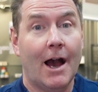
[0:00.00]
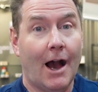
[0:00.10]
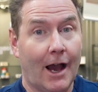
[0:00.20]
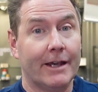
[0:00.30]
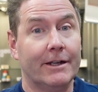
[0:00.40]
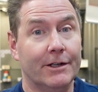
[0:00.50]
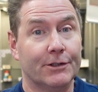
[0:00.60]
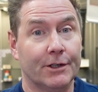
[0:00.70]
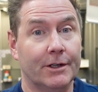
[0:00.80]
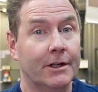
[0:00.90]
eye
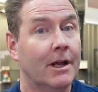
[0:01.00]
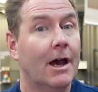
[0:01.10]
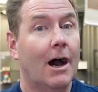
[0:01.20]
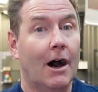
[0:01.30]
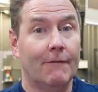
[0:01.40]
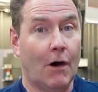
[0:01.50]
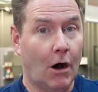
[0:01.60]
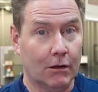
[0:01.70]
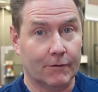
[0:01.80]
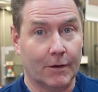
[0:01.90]
condition of
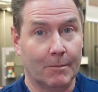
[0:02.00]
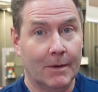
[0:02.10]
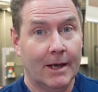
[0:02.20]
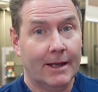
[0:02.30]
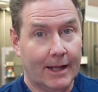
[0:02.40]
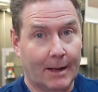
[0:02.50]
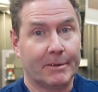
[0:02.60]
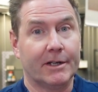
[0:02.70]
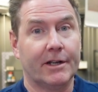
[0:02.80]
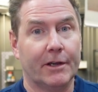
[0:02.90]
all of them, and I'm
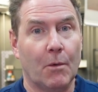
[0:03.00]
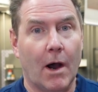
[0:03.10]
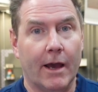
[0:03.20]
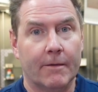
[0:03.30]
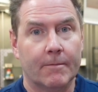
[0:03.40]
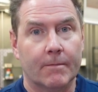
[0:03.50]
going to tell you why.